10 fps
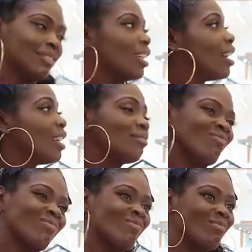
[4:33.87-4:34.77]

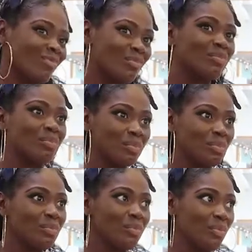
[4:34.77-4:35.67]

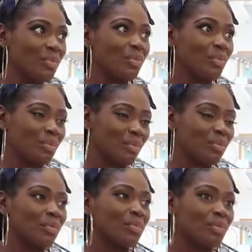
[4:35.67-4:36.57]

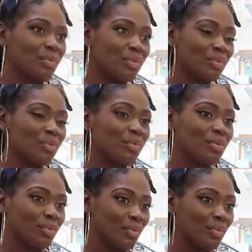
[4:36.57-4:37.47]

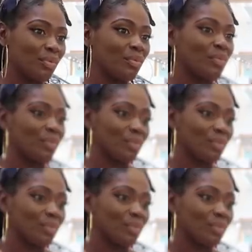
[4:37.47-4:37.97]
This person isn't speaking.